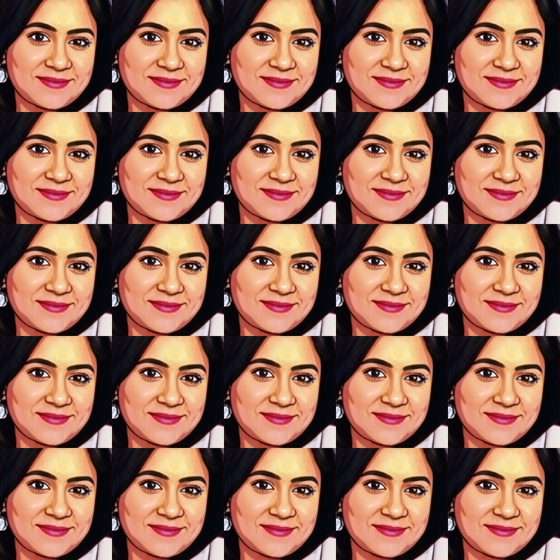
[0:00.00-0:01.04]

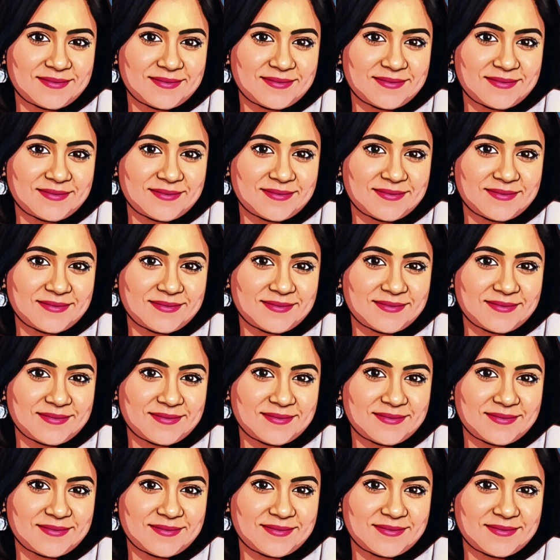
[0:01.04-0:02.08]

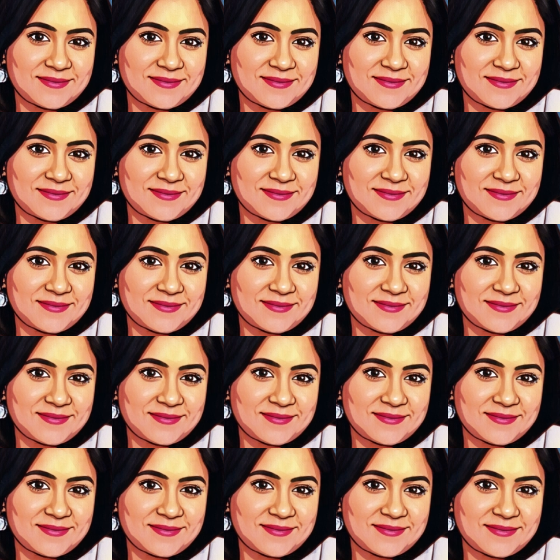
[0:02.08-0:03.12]

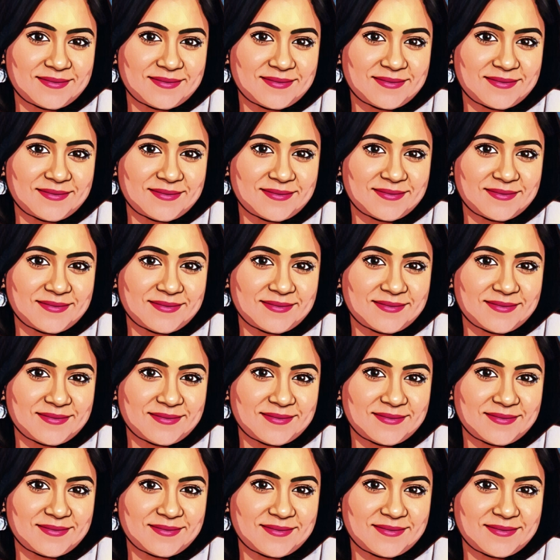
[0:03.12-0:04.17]

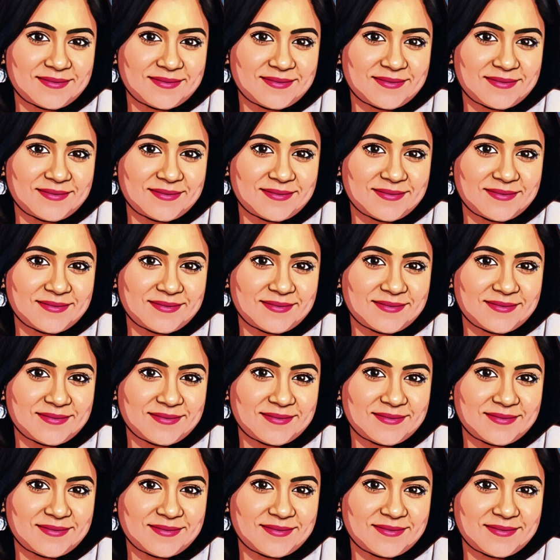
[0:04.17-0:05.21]

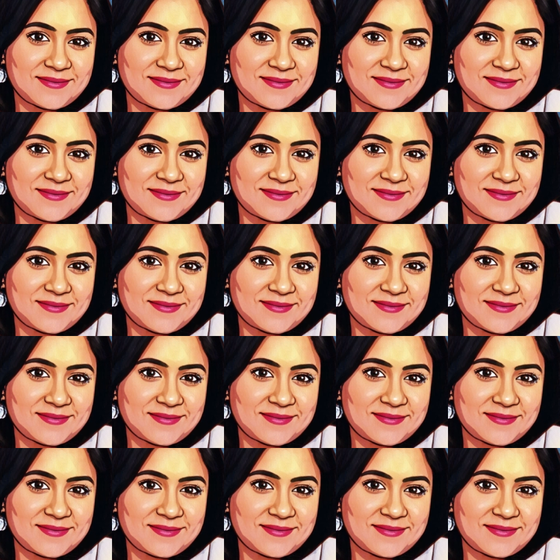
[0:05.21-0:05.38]
[no speech]